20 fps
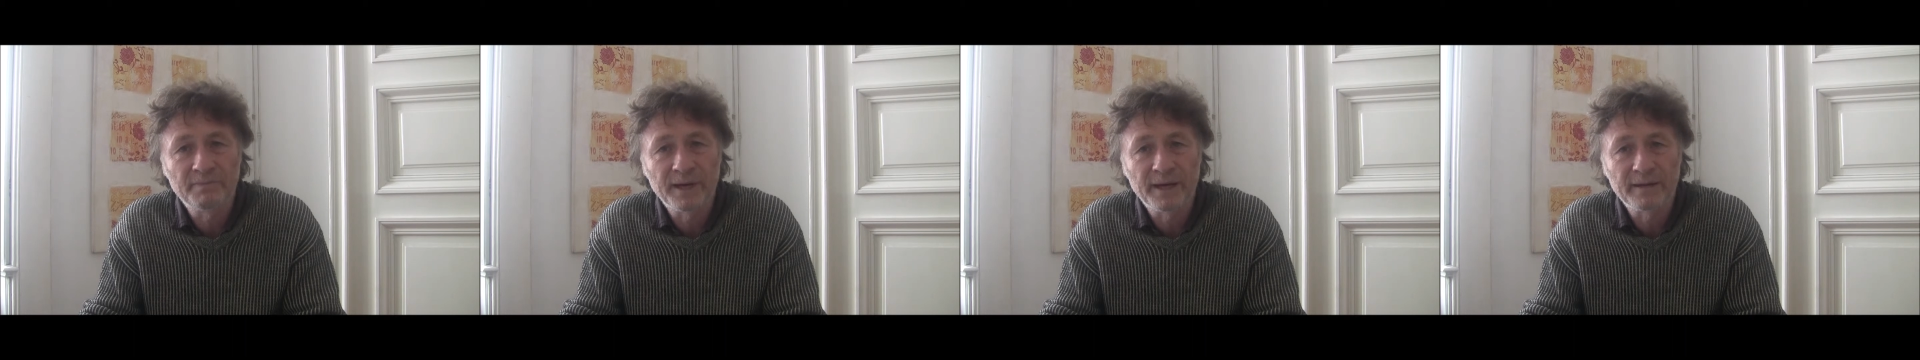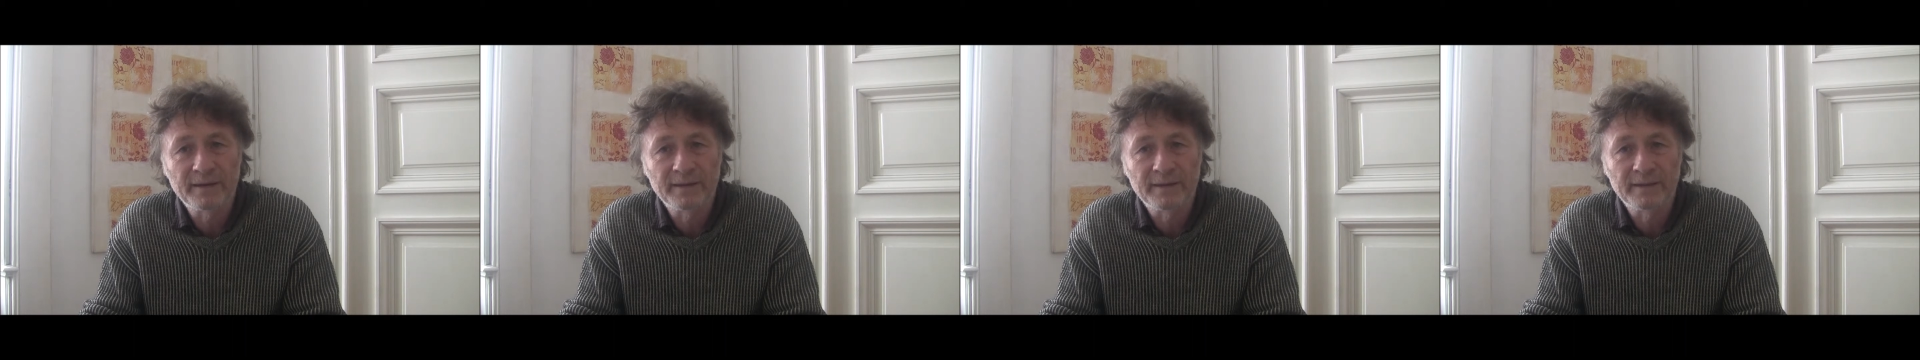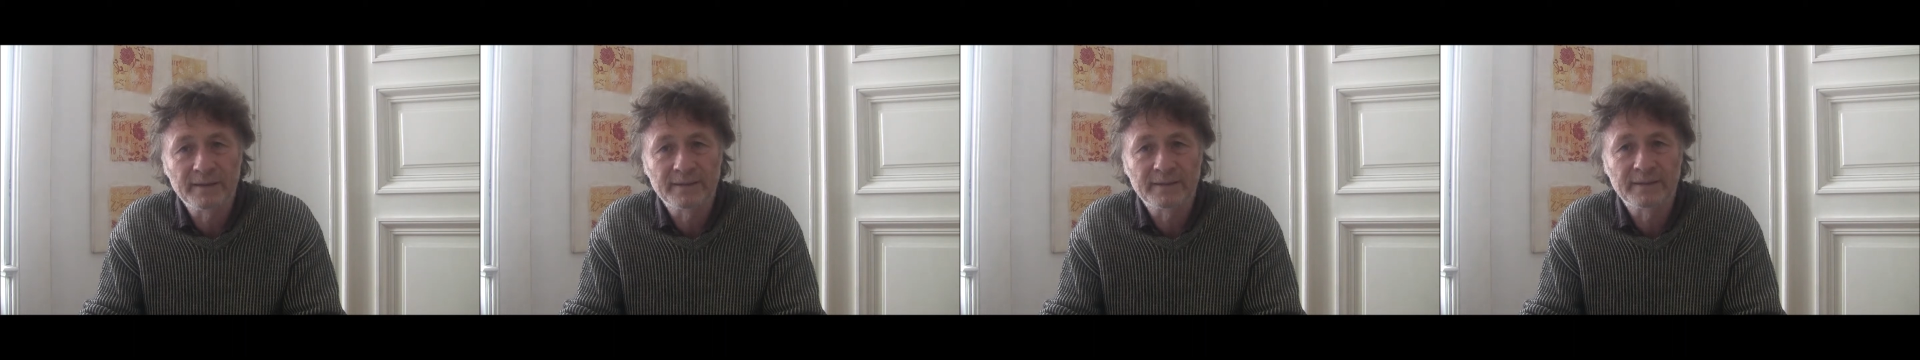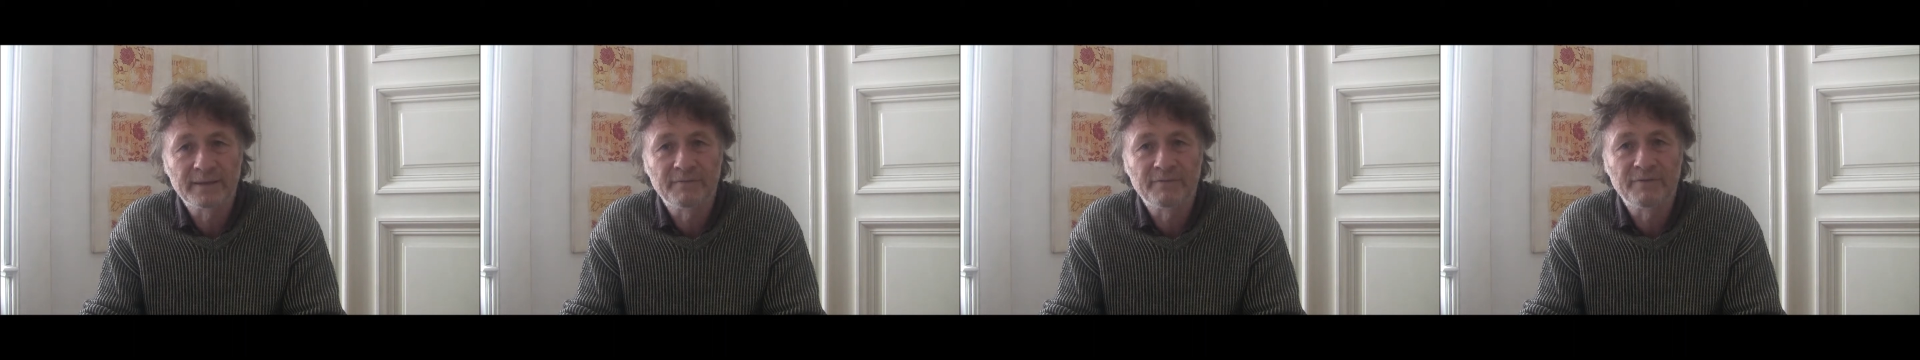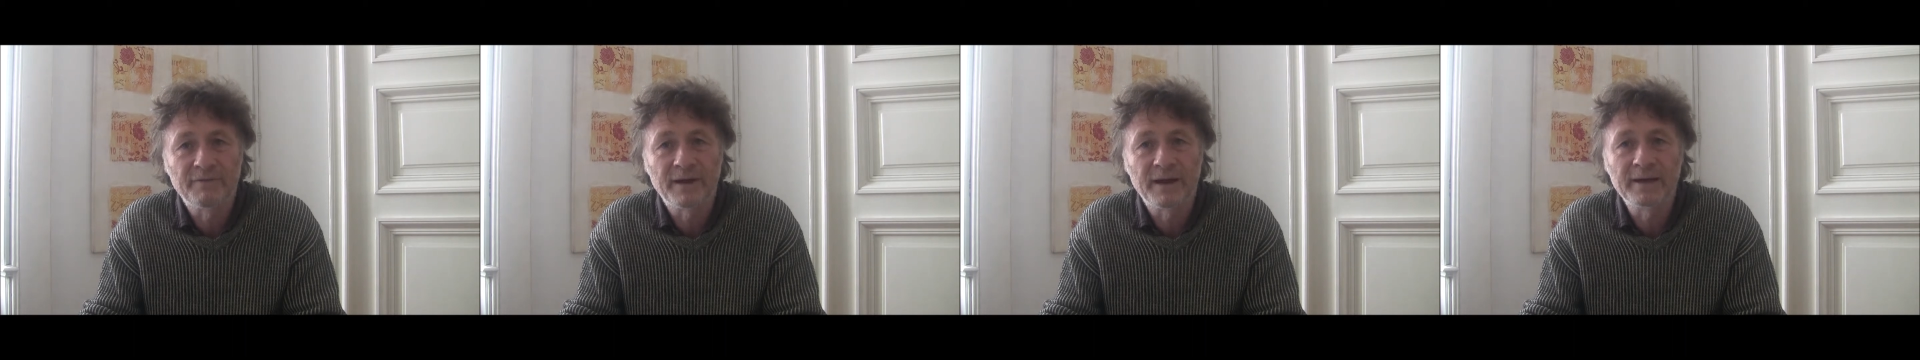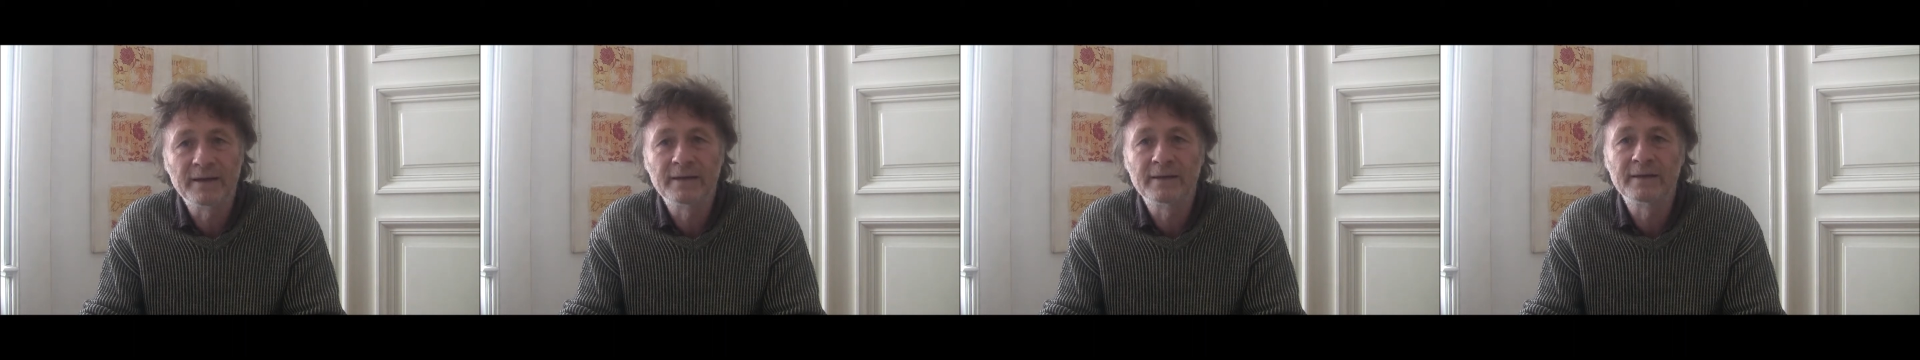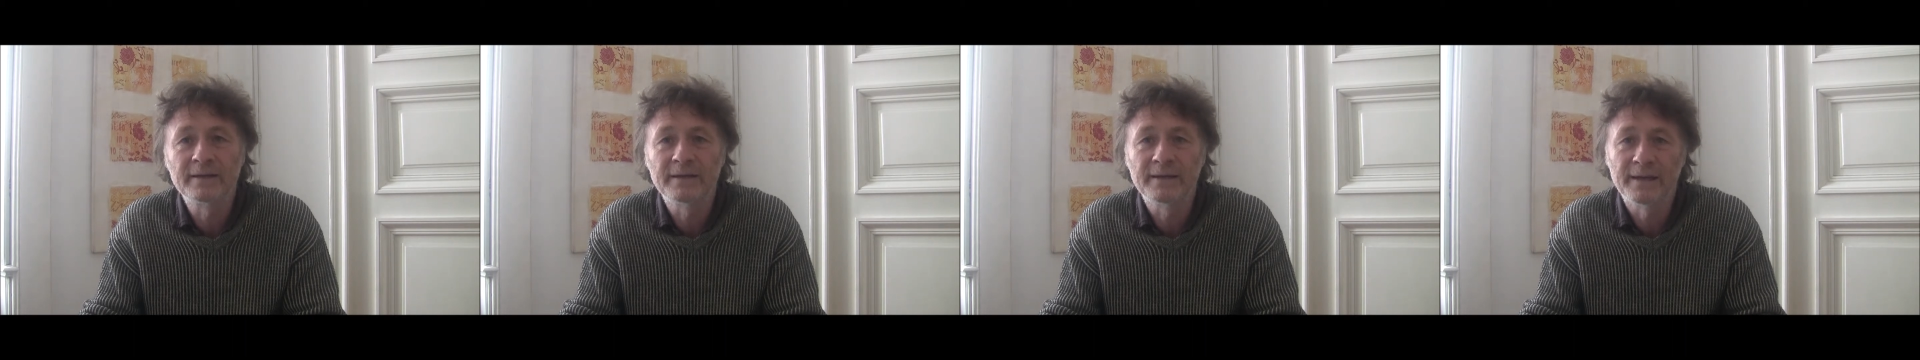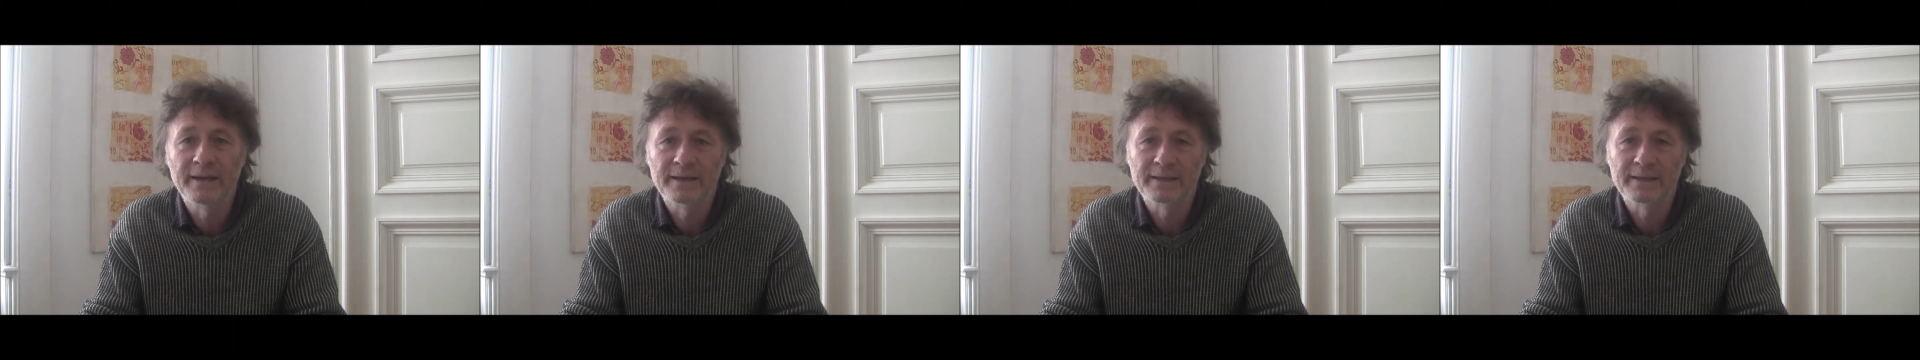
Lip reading: patterns finally